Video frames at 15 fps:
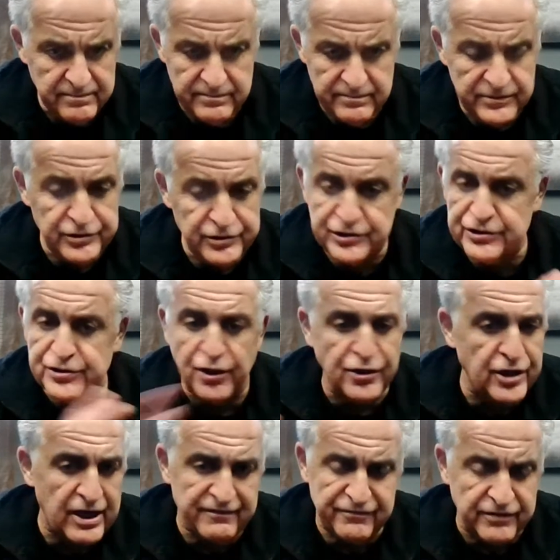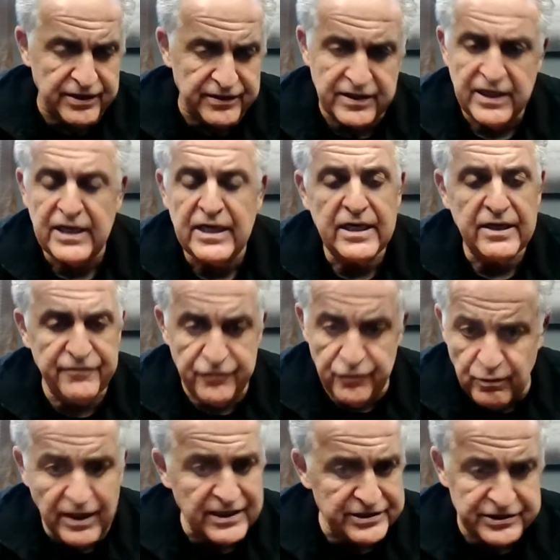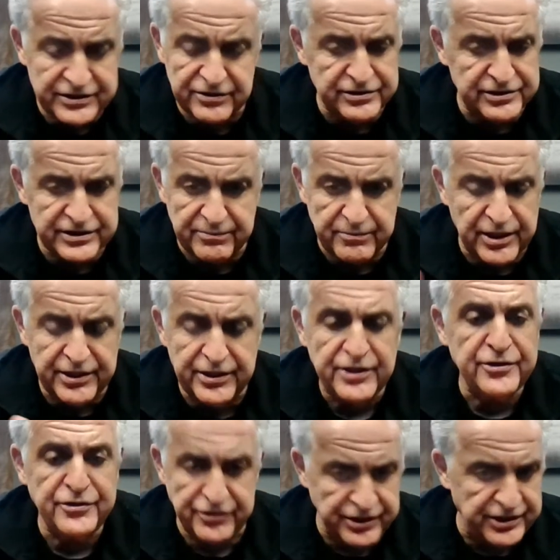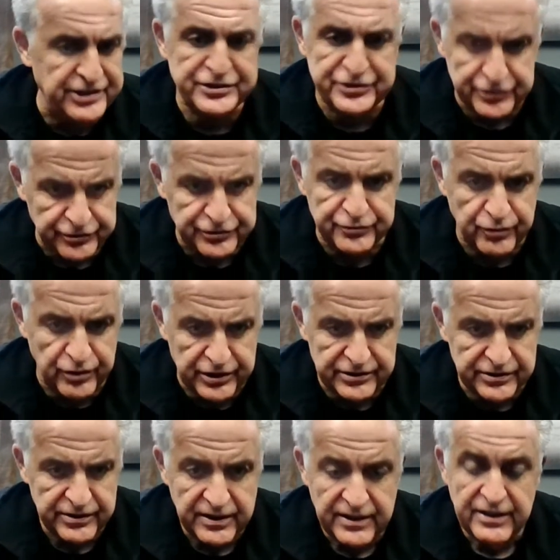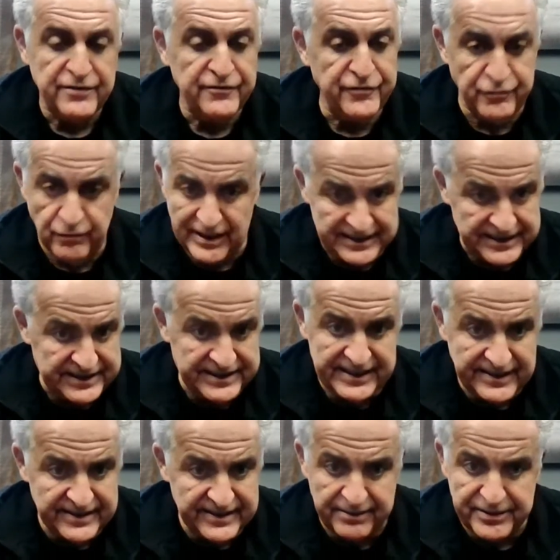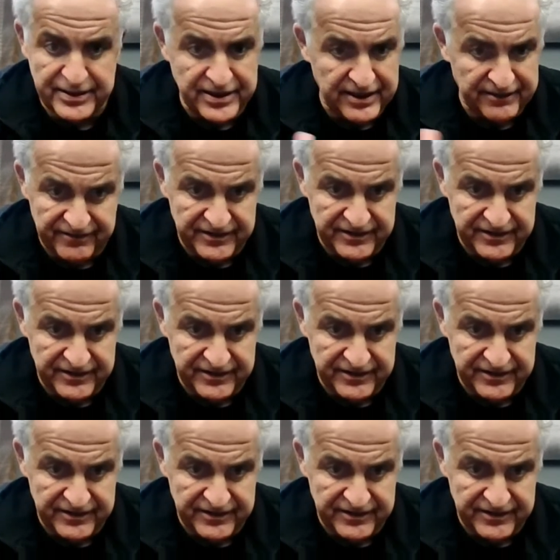you start off with, if you want to search someone, you need a search warrant. If you want to seize something off of